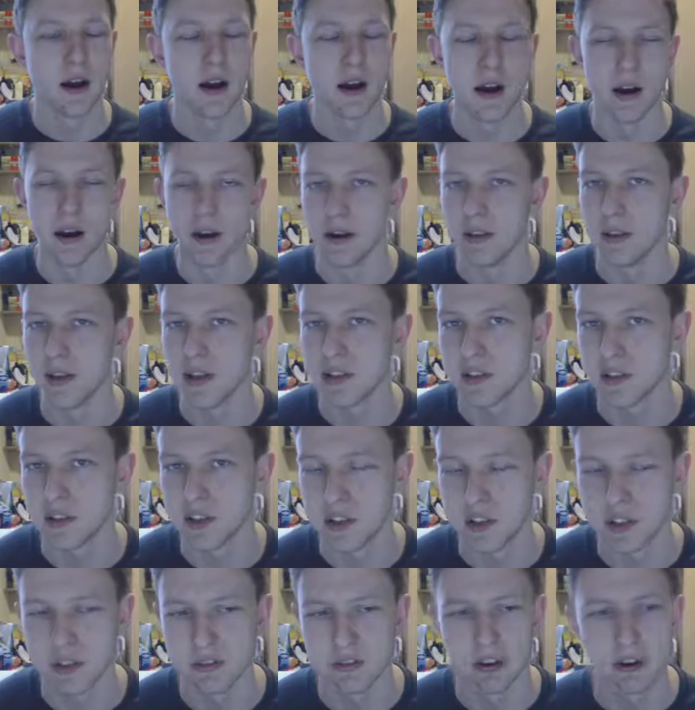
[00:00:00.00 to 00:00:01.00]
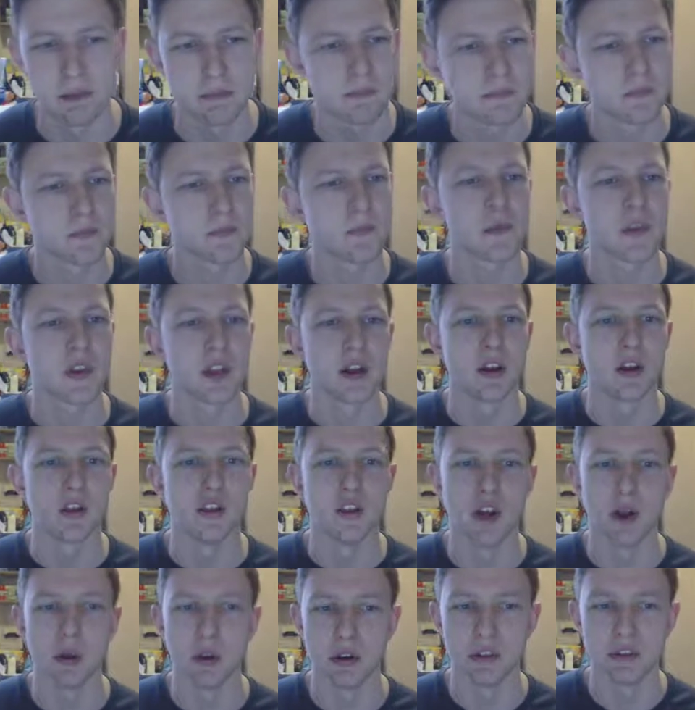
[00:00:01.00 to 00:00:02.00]
And that's the gist of it.
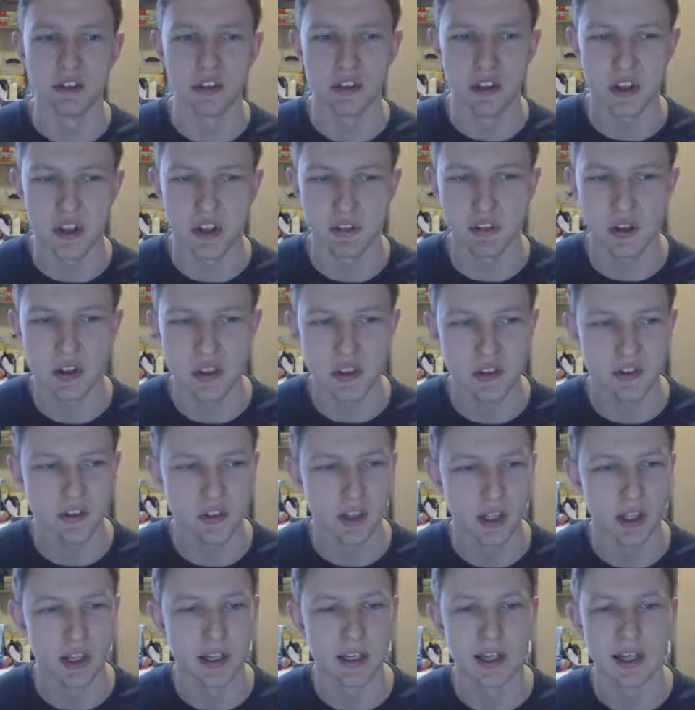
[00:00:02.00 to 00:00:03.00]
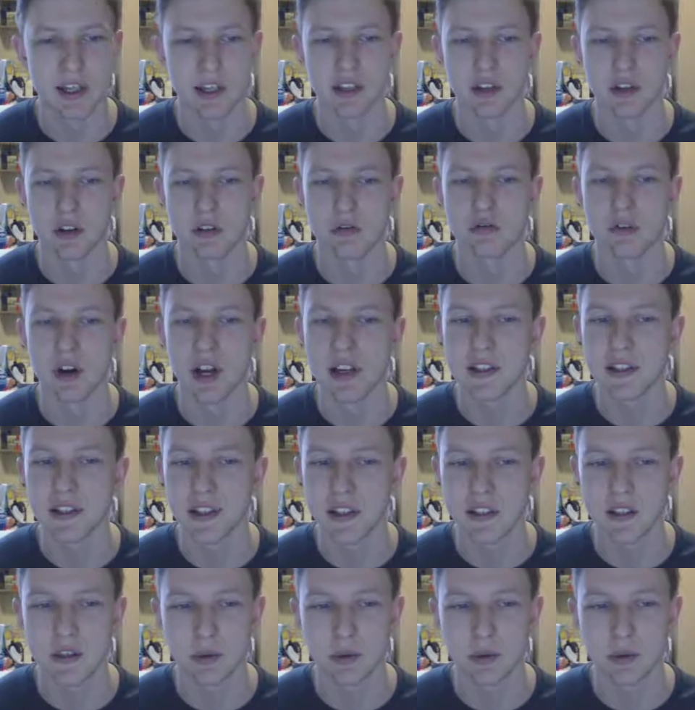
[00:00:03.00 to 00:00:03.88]
The only other thing you've got to fill in is a rating.